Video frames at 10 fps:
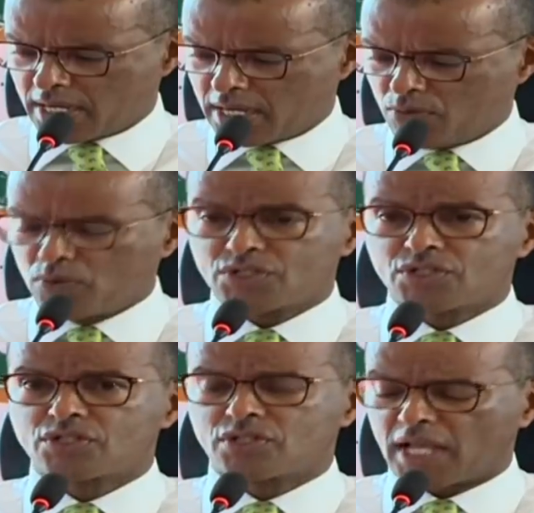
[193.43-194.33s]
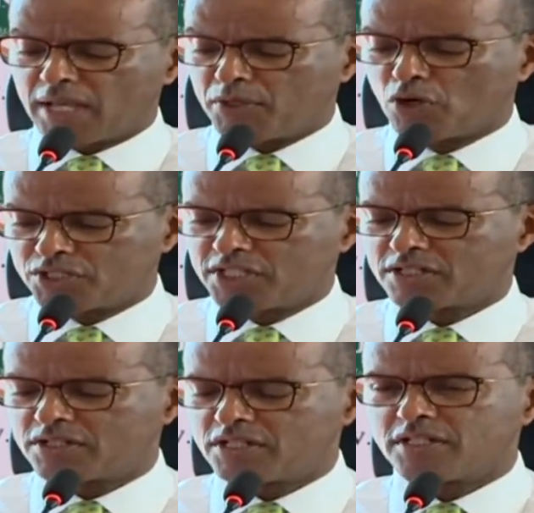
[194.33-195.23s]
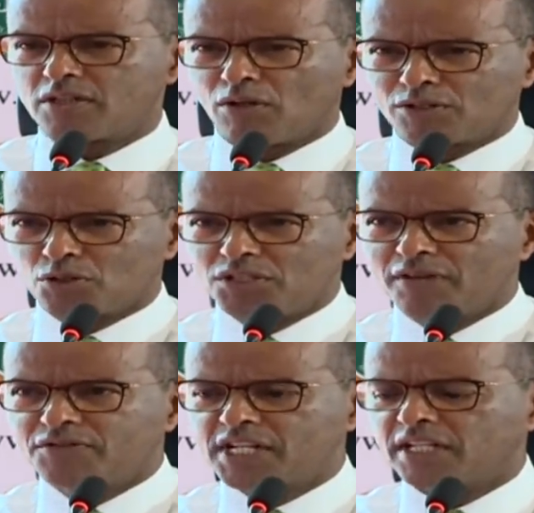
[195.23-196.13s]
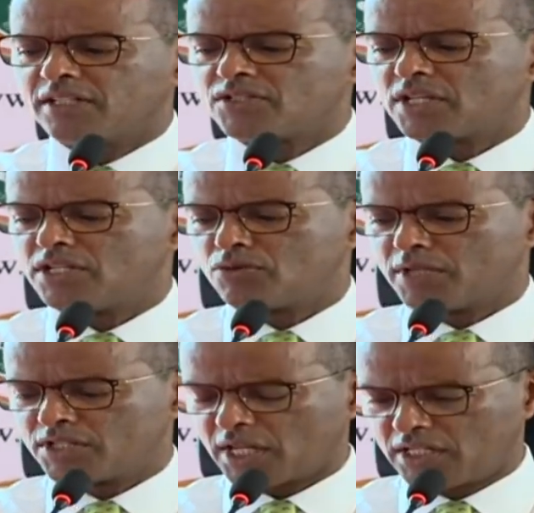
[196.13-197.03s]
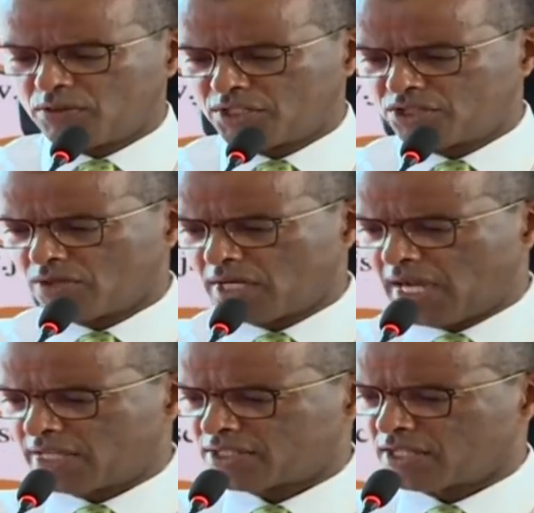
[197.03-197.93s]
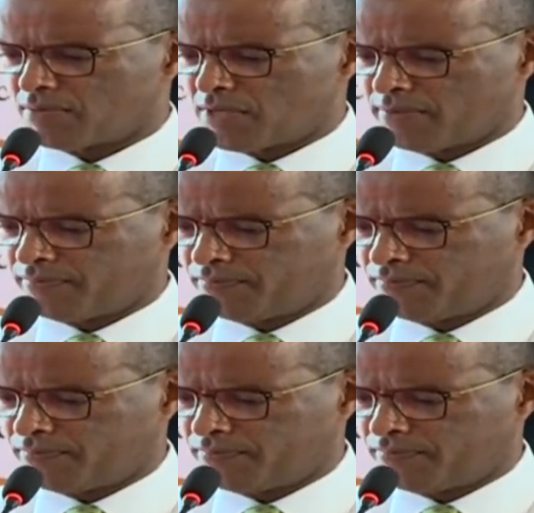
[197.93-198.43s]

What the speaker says: I was, because it also dovetails into exactly what you are asking me.